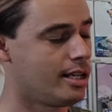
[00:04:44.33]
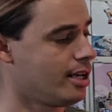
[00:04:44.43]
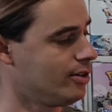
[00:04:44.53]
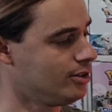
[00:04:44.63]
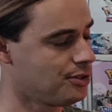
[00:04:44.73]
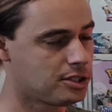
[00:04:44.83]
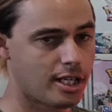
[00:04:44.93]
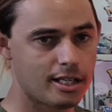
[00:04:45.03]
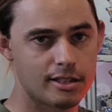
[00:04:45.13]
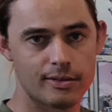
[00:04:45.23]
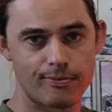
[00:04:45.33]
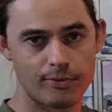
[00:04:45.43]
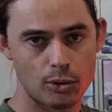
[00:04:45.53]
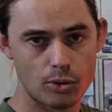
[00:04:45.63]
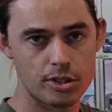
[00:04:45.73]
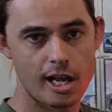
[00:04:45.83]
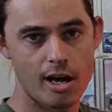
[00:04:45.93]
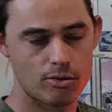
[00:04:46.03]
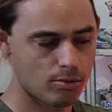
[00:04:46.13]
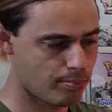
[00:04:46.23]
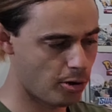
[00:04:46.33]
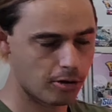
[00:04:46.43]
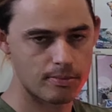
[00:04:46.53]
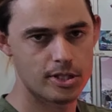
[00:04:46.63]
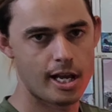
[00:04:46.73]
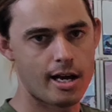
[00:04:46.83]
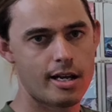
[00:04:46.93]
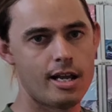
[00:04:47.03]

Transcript: And all of a sudden it floors out or bottoms out.